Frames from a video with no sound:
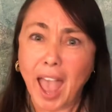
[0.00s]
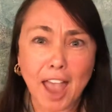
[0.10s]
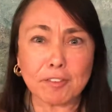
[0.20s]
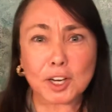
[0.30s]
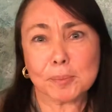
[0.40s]

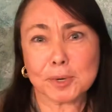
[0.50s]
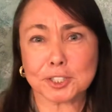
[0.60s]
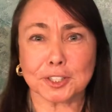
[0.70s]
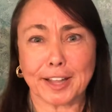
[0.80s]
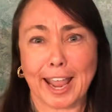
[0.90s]
Every
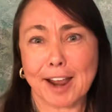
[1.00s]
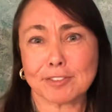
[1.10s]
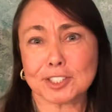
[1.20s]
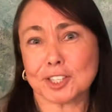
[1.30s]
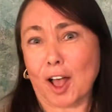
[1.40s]
commercial they
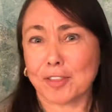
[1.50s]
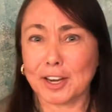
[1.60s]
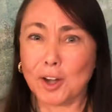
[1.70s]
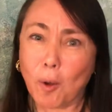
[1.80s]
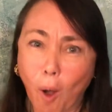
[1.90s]
ever saw, they
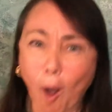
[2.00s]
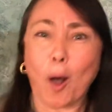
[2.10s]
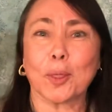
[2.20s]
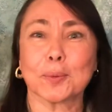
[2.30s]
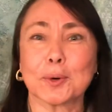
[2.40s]
know
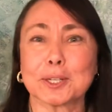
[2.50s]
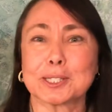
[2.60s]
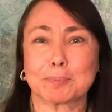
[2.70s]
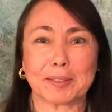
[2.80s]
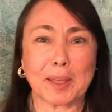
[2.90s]
all the
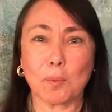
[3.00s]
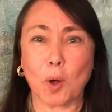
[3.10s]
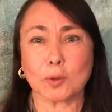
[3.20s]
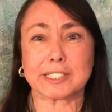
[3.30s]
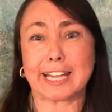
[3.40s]
words, but they
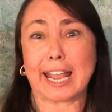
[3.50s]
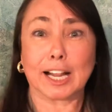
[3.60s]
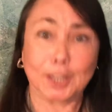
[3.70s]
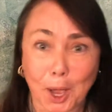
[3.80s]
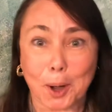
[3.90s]
won't say
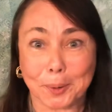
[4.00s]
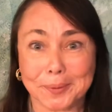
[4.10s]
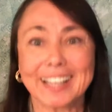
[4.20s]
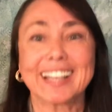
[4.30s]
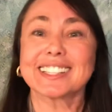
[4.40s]
hello.
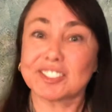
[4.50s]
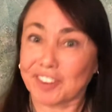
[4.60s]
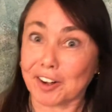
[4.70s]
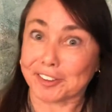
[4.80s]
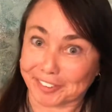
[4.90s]
It's
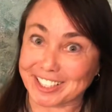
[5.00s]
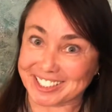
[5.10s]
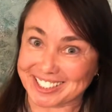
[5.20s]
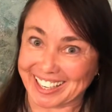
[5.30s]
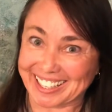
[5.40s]
very
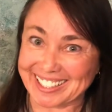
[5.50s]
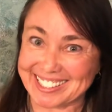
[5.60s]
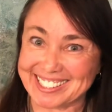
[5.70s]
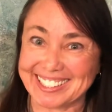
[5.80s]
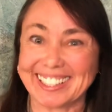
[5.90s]
frustrating,
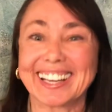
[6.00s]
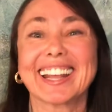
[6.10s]
isn't it?